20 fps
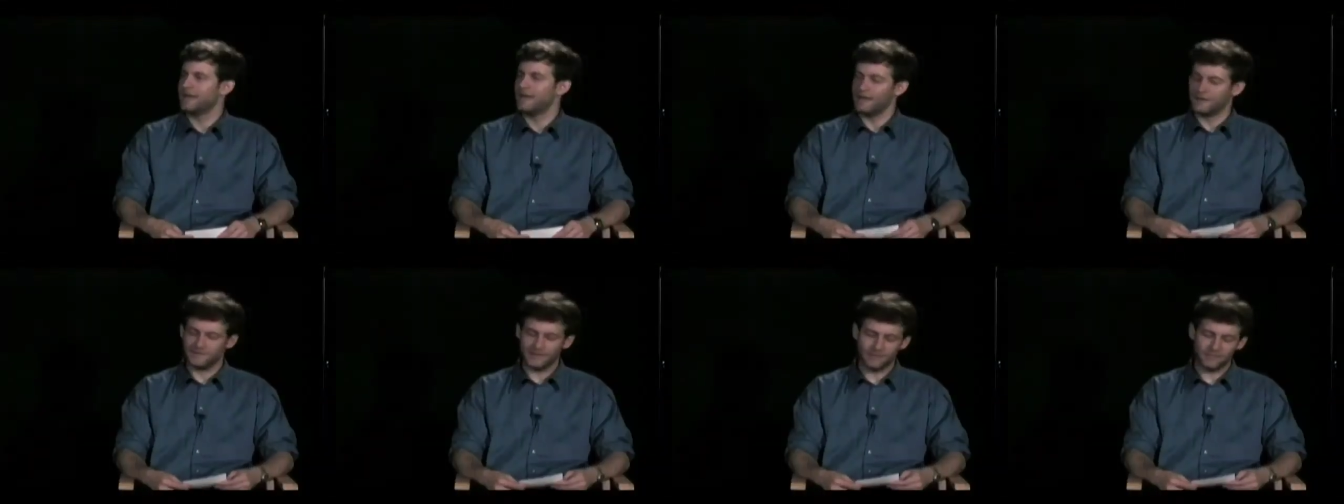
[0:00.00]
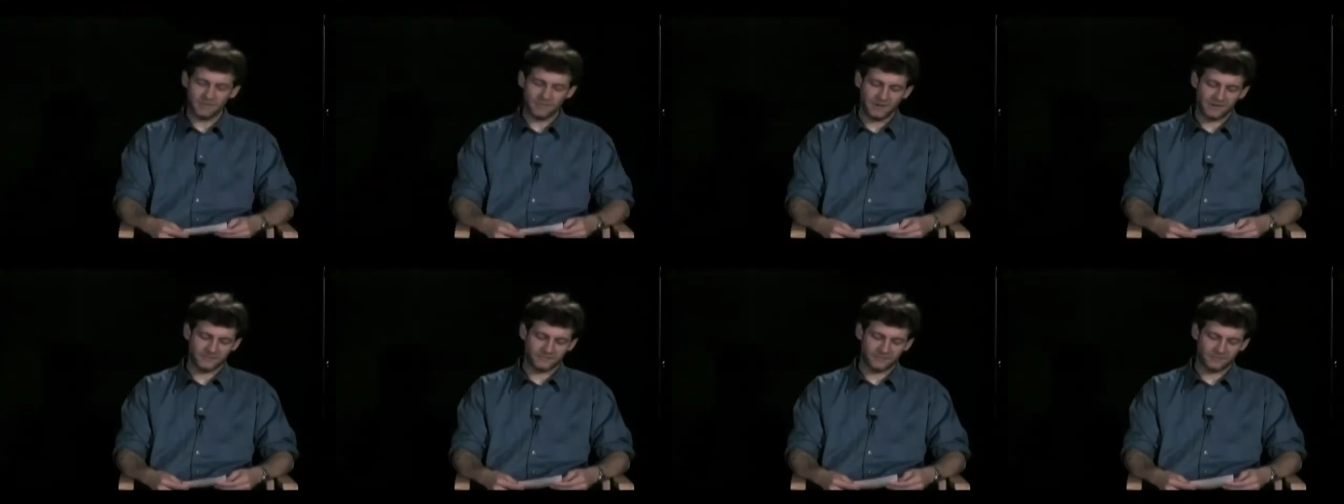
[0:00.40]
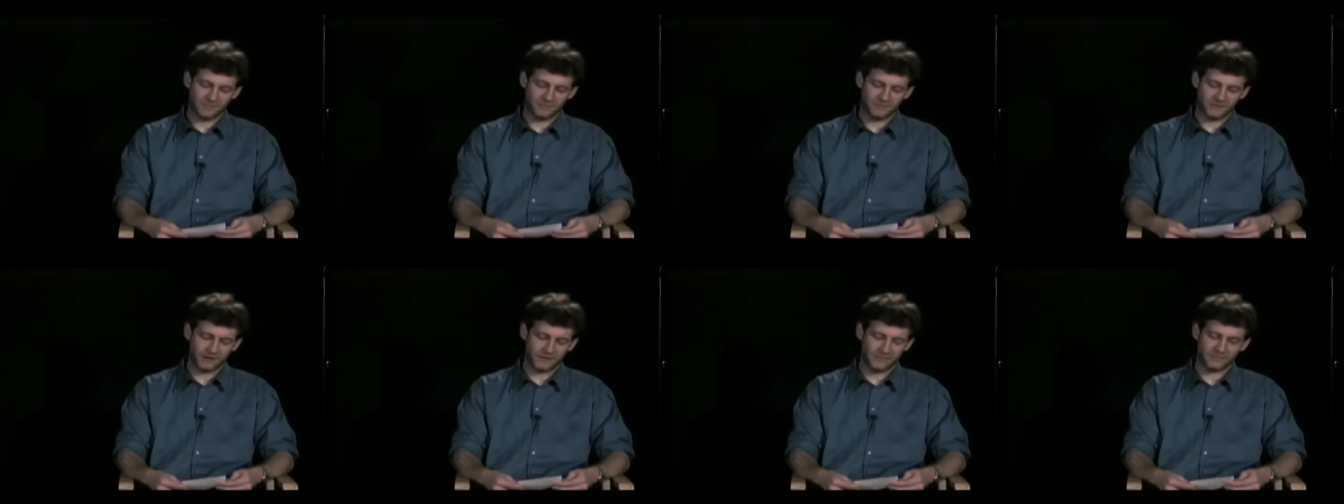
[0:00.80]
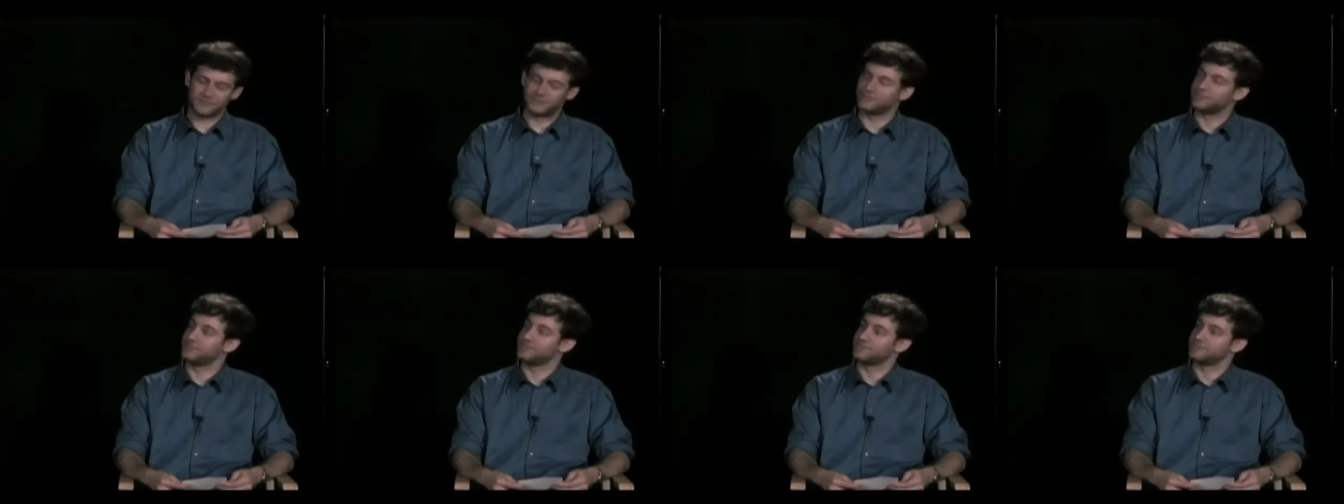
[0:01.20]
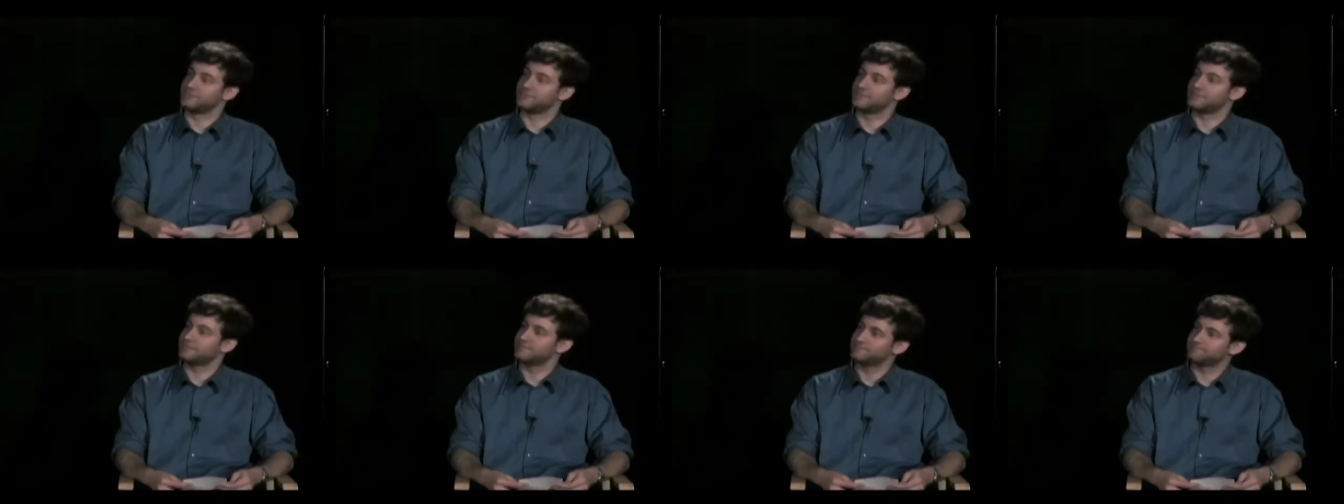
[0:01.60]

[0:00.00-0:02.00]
Tell me about some of your other decisions.